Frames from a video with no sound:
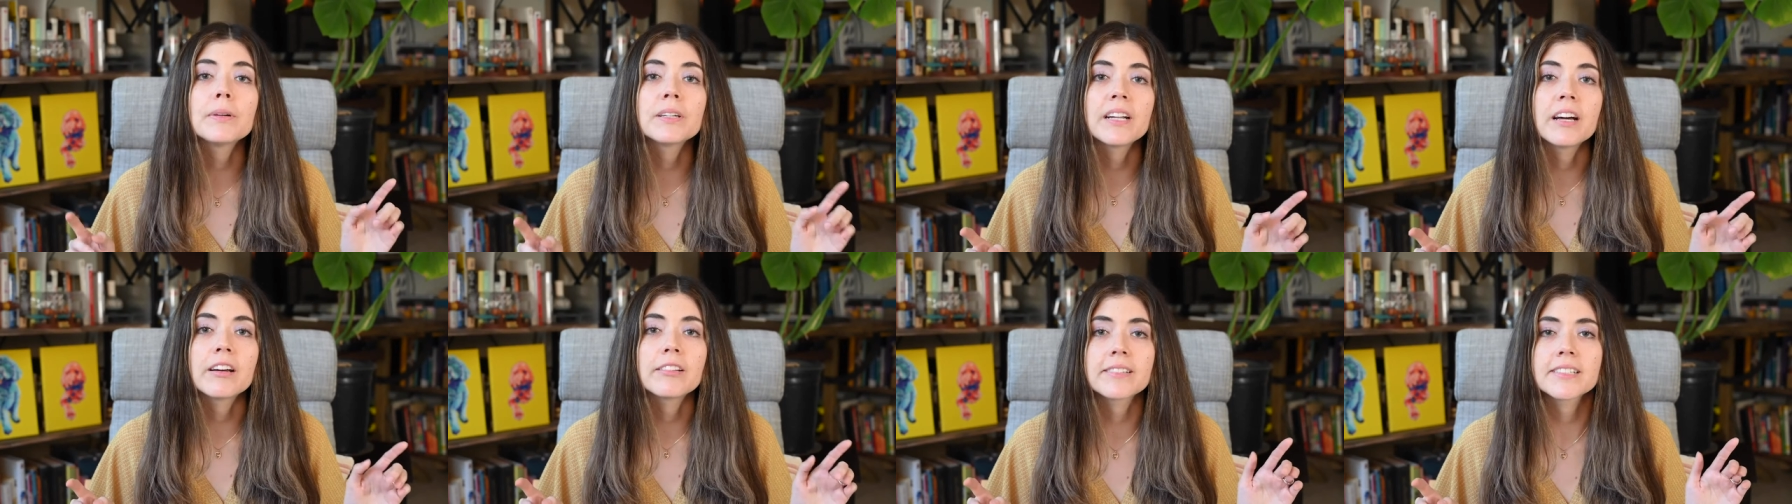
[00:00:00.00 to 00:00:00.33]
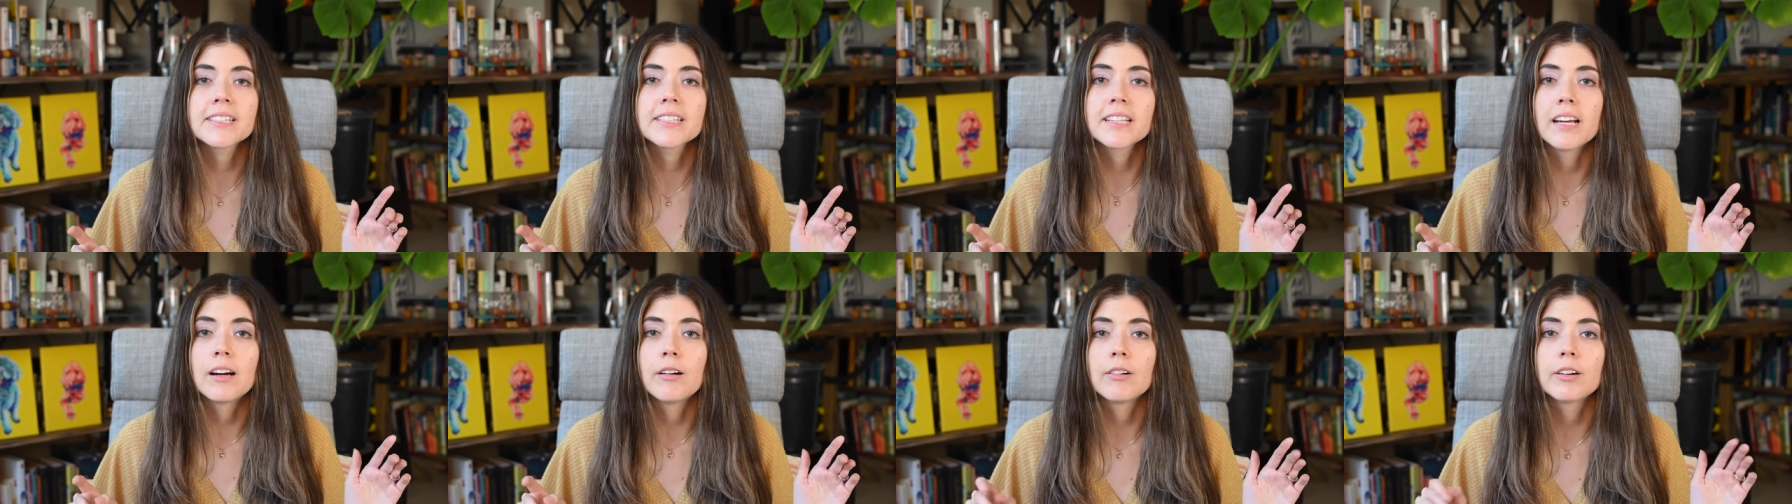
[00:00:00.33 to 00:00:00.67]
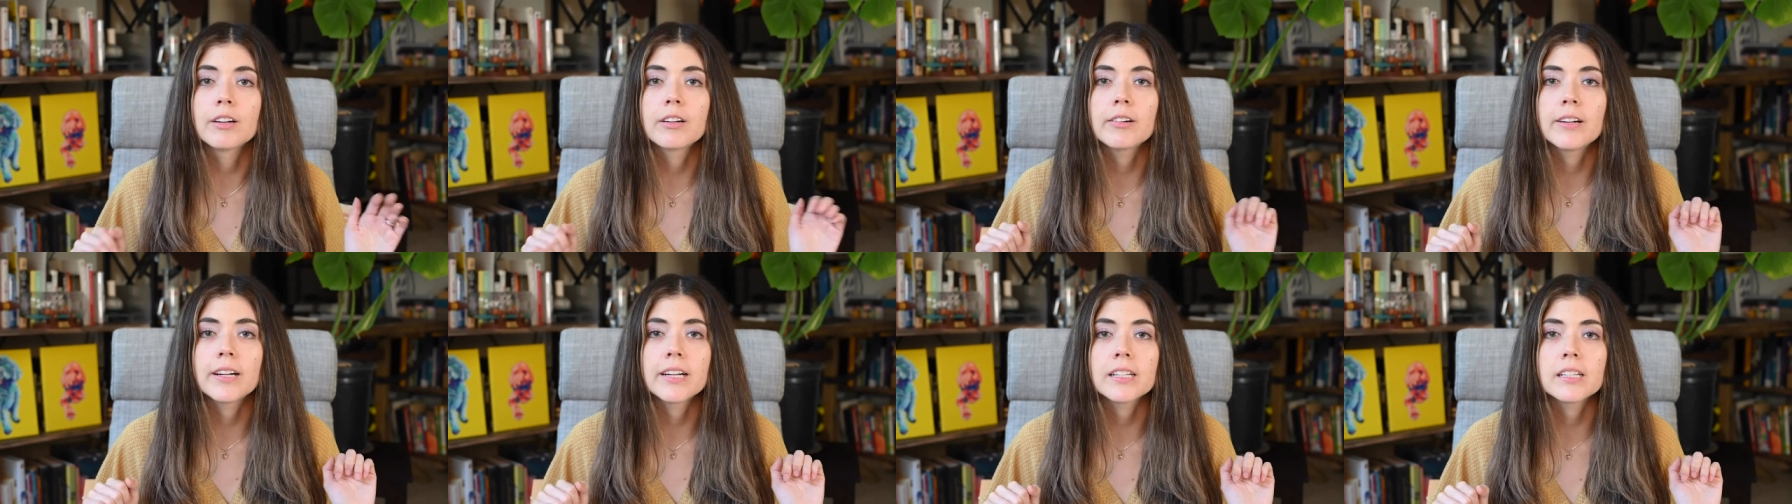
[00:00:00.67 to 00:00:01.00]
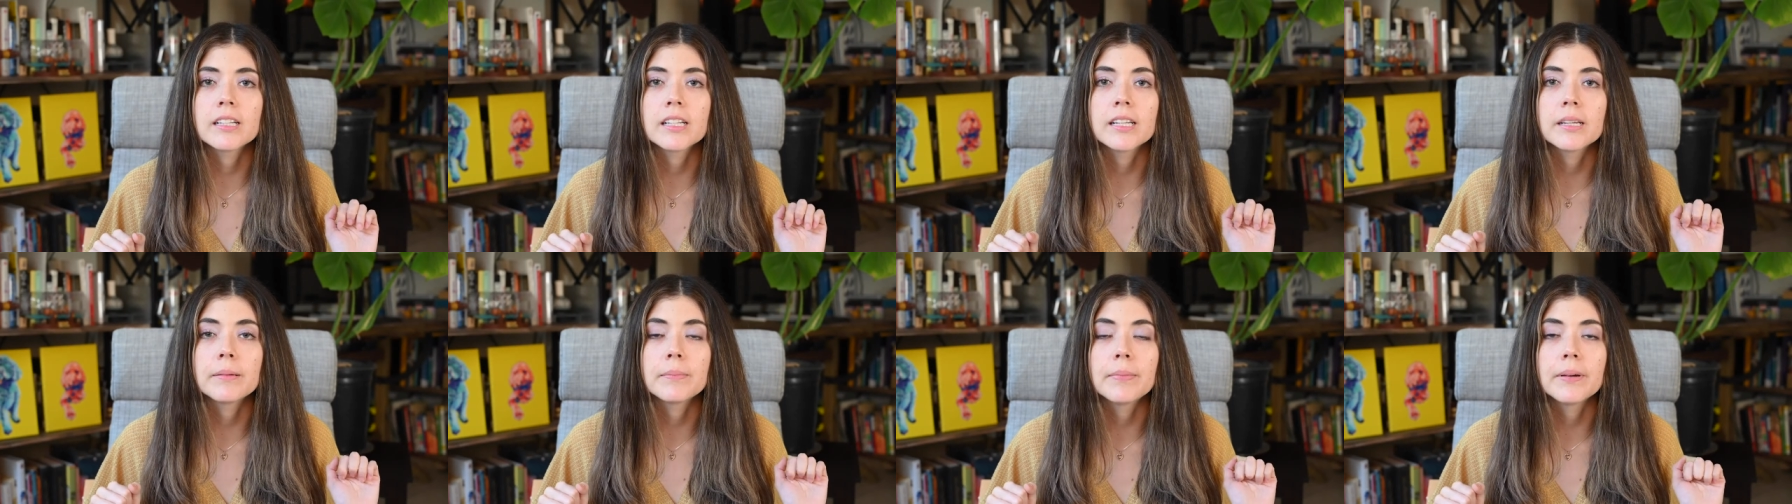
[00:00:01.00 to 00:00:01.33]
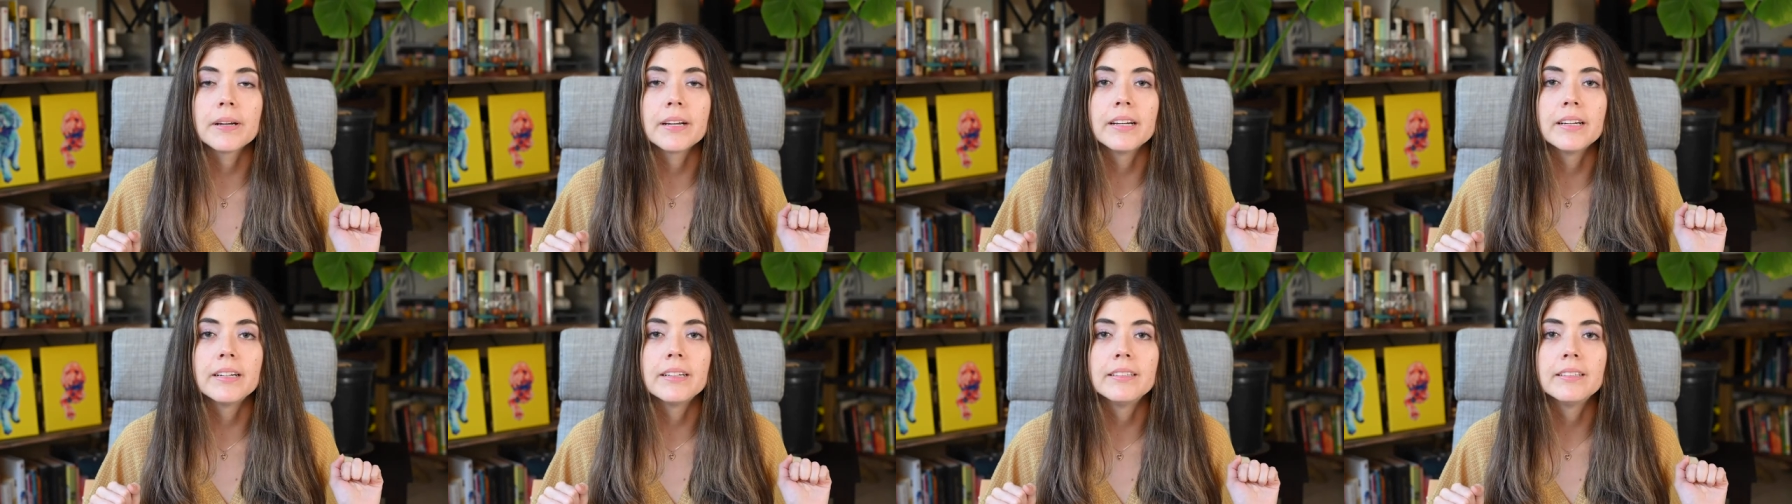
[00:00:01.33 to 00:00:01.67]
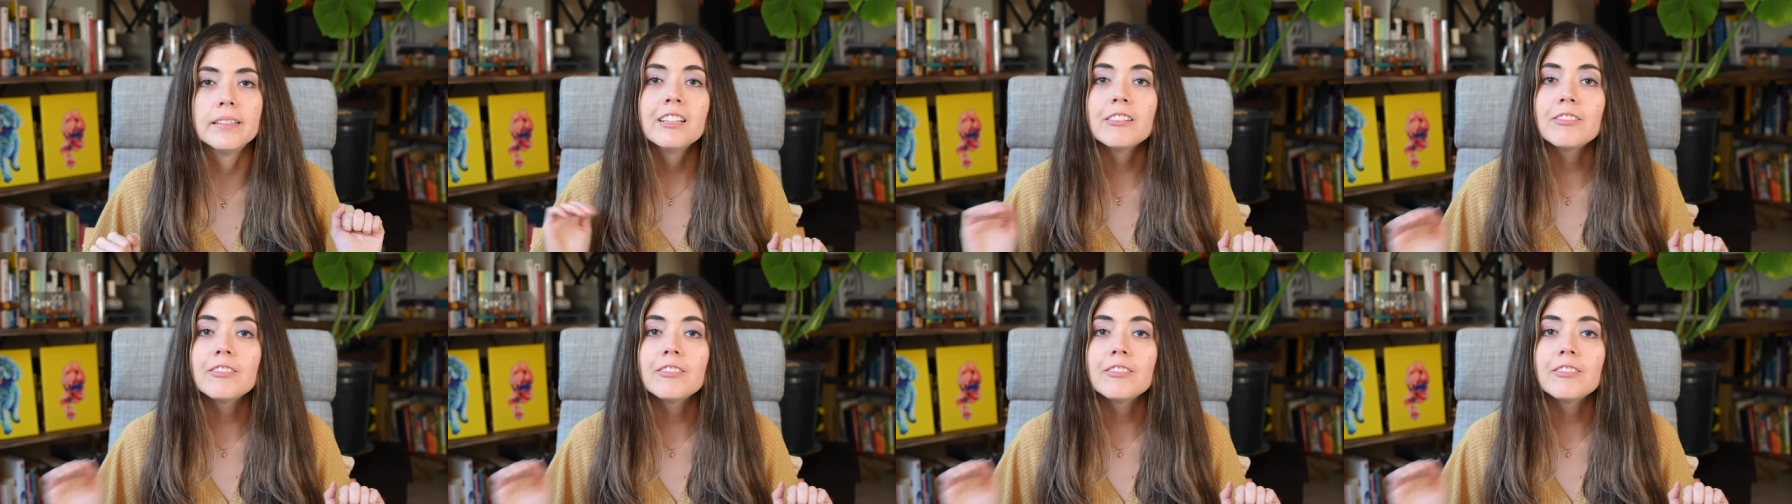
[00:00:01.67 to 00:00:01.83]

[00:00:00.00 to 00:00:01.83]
pronouncing that one correctly, but